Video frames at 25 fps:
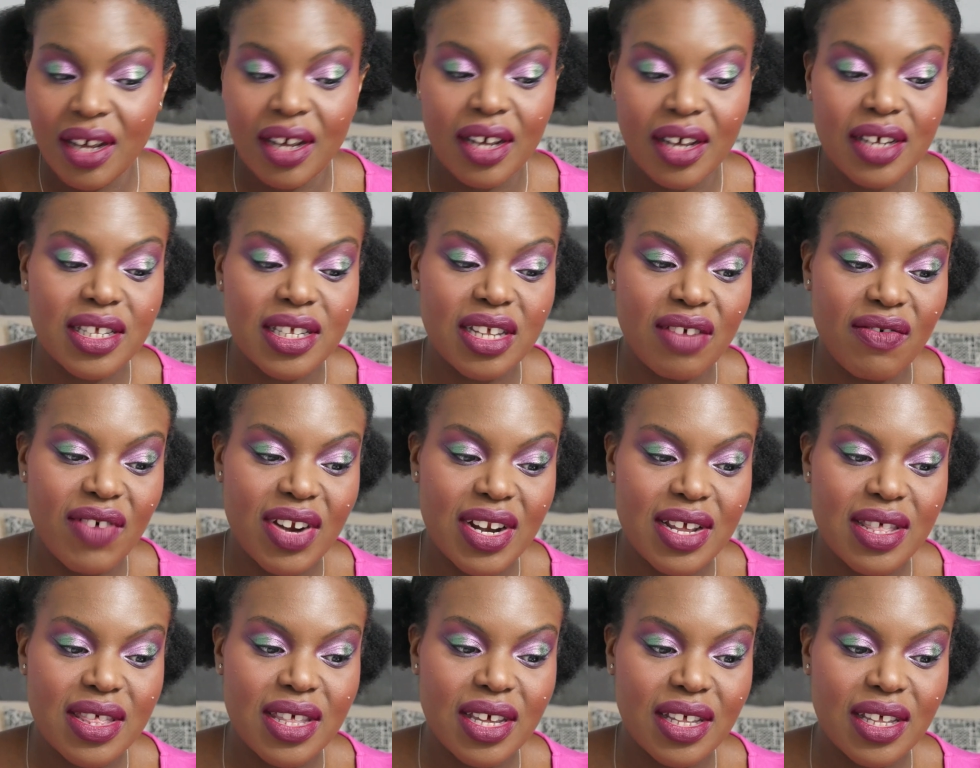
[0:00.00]
Is there
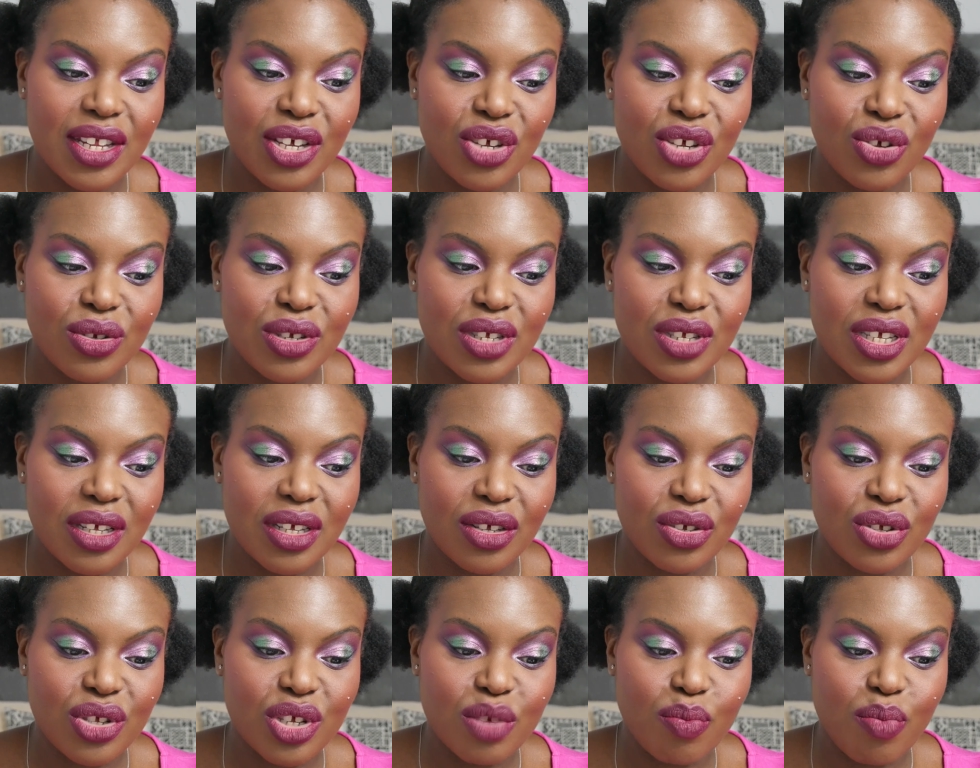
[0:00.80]
anything that you're
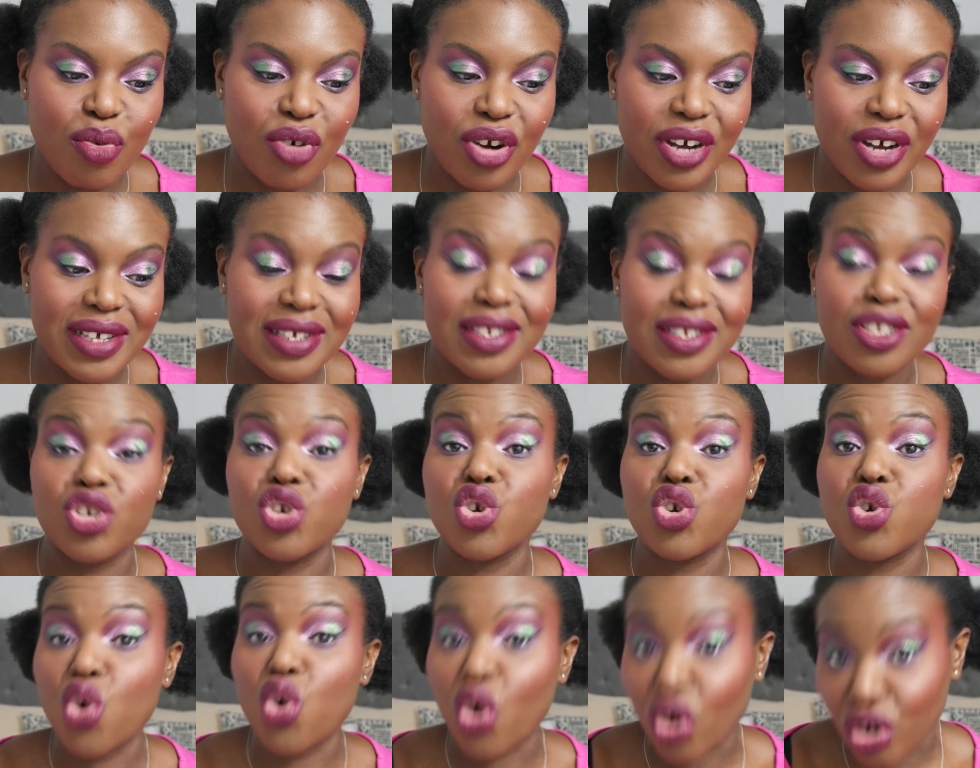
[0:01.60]
surprised
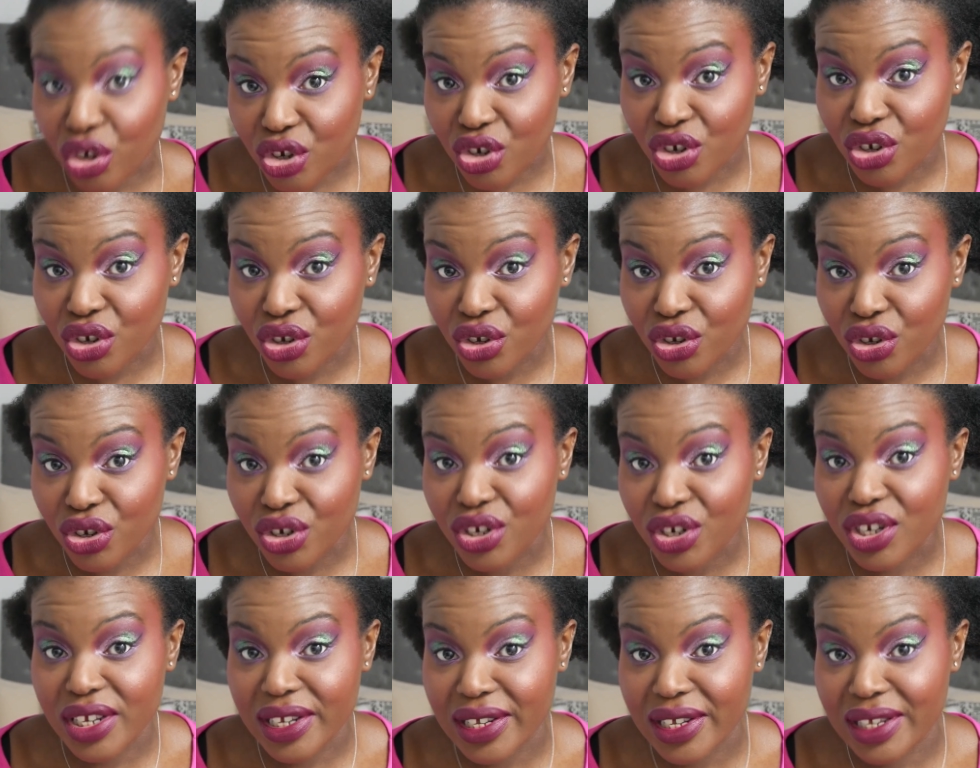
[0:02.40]
not
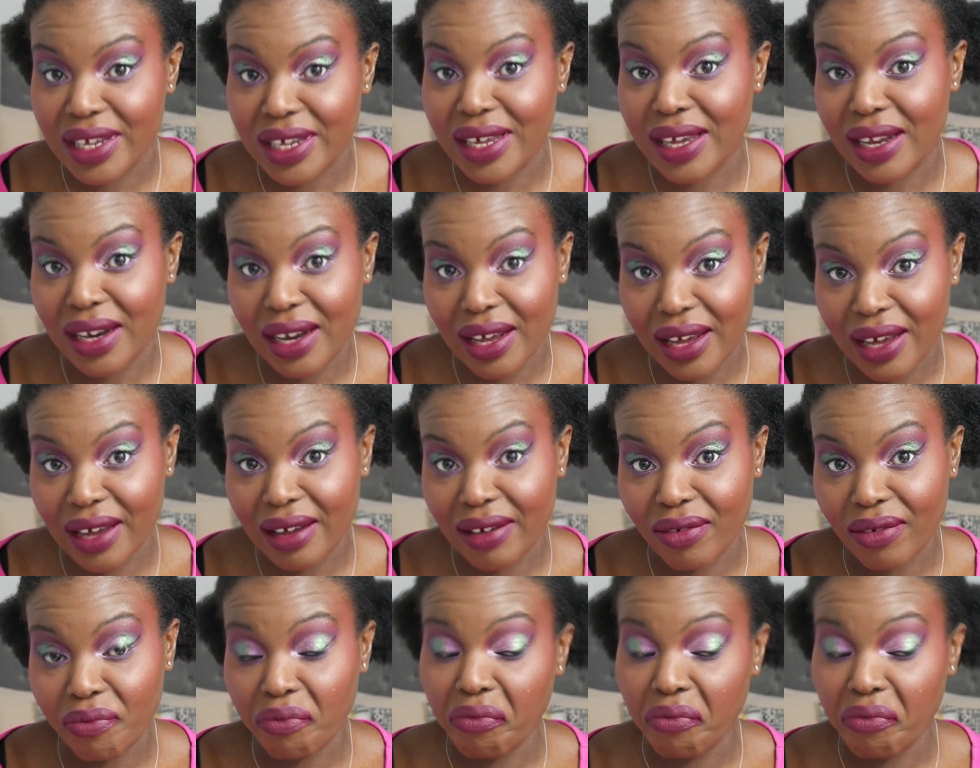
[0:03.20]
to see in here?